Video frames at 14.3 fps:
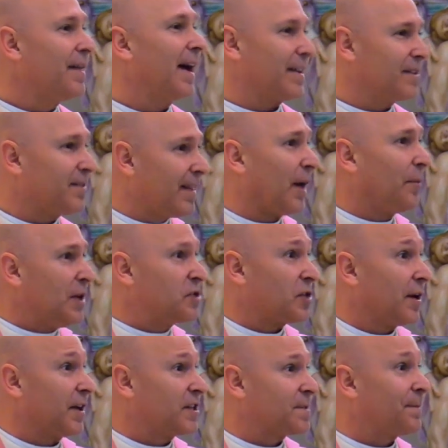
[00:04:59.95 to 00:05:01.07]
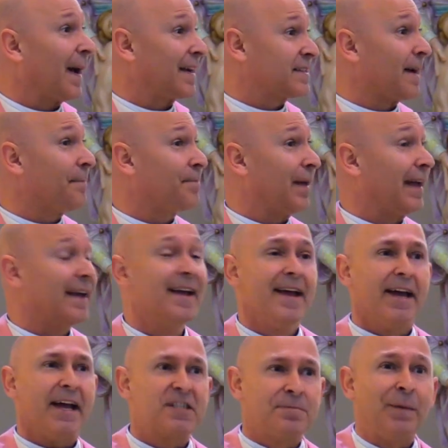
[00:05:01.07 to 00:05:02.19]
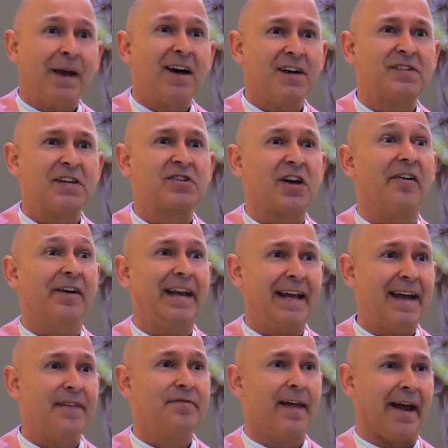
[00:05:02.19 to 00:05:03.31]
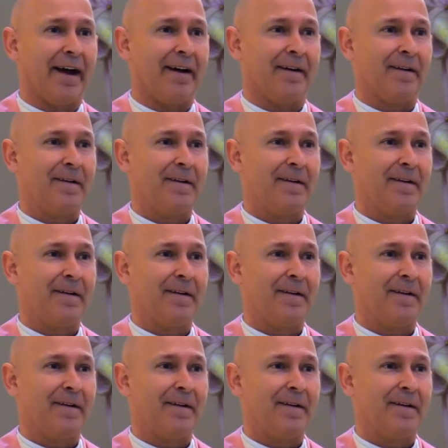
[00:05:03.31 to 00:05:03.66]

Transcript: that we should expect something. It's because it's already in there.